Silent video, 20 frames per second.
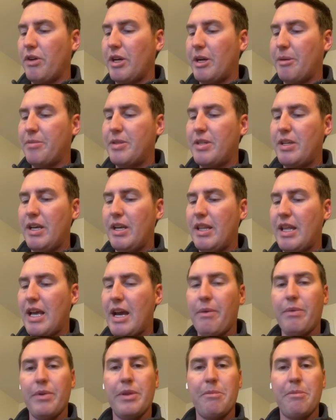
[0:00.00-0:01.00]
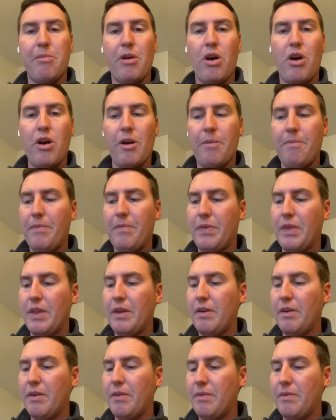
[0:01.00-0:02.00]
And I'm seeing that with the bar,
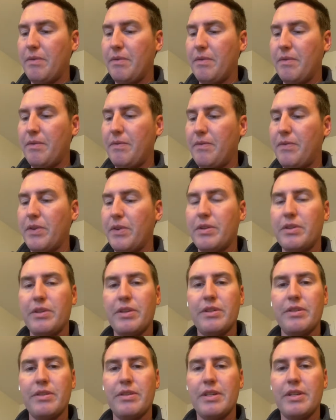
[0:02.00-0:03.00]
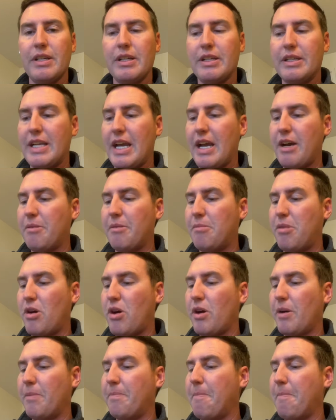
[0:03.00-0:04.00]
the furthest down
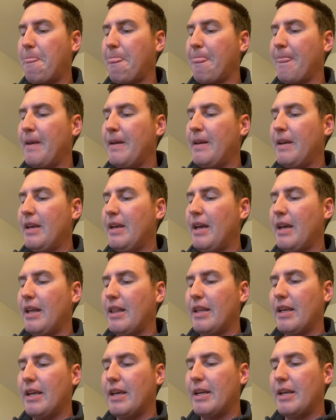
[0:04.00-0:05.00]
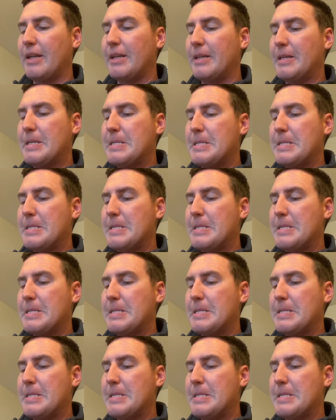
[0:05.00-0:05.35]
bar, and then